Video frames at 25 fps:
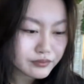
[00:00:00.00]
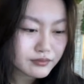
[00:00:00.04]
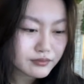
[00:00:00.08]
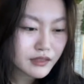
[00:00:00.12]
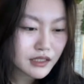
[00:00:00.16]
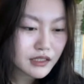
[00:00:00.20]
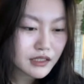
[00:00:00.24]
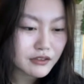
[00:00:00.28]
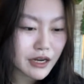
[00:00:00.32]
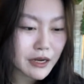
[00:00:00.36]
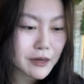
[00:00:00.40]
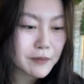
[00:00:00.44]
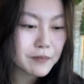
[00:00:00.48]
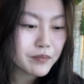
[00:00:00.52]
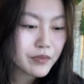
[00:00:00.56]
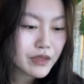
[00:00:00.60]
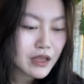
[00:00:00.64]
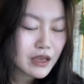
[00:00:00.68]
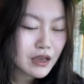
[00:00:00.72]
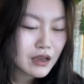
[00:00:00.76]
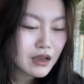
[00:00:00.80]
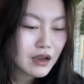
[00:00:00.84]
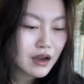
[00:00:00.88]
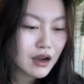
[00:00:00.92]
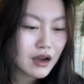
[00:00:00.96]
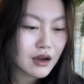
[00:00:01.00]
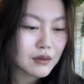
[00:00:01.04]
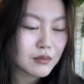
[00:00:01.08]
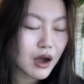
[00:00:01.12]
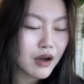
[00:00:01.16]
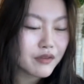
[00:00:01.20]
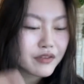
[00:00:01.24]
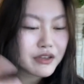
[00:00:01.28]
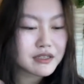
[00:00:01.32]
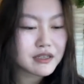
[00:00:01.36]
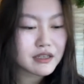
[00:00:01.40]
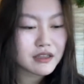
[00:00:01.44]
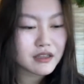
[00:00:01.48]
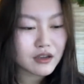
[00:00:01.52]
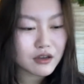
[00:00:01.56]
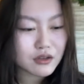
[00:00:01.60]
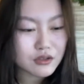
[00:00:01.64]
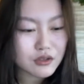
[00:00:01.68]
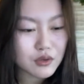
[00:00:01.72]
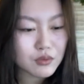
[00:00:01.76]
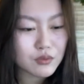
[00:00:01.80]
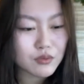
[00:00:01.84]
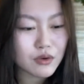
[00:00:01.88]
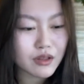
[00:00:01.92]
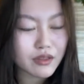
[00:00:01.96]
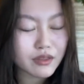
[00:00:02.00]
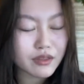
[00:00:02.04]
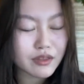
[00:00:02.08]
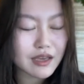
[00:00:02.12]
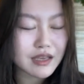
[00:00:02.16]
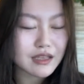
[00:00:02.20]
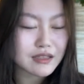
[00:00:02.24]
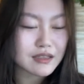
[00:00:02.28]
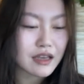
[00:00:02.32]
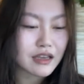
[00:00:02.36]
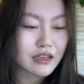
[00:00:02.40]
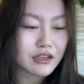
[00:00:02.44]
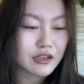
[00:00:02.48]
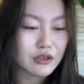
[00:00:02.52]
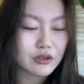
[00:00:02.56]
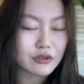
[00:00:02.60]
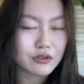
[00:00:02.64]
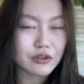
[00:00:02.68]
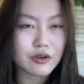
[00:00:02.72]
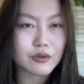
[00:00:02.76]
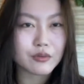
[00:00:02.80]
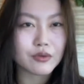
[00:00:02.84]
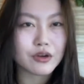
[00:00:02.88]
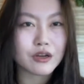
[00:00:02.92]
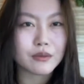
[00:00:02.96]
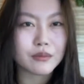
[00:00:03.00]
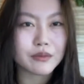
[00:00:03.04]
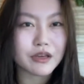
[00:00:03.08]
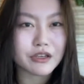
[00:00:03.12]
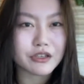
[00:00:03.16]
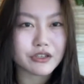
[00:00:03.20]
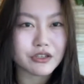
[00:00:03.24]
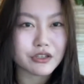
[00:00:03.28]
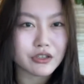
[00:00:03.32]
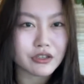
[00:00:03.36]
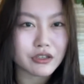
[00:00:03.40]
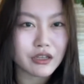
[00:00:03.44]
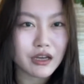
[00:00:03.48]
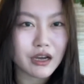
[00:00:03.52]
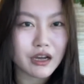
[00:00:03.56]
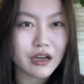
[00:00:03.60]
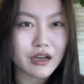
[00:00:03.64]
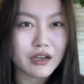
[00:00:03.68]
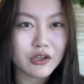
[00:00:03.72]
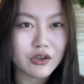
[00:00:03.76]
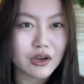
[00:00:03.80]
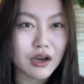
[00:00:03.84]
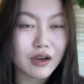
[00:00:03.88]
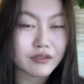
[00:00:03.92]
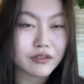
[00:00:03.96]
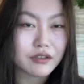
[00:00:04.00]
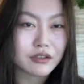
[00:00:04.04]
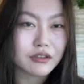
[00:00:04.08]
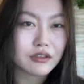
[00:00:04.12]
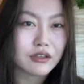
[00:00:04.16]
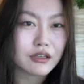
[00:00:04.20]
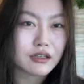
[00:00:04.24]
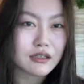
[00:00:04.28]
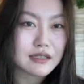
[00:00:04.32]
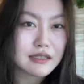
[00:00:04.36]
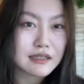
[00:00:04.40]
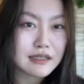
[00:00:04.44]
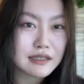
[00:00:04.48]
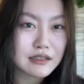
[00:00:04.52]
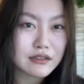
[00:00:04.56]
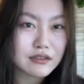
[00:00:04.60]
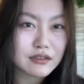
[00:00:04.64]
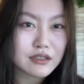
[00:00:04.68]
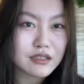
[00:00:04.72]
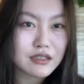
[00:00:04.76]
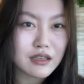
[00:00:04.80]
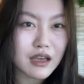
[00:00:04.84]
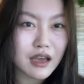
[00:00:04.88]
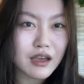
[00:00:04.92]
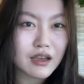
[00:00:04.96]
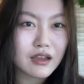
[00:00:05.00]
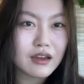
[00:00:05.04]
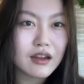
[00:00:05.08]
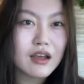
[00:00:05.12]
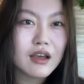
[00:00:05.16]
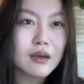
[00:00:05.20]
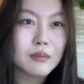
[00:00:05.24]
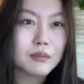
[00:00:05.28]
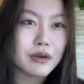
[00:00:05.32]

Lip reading: Right? Obviously, they also want things like, they want to make sure that you have the correct skill set,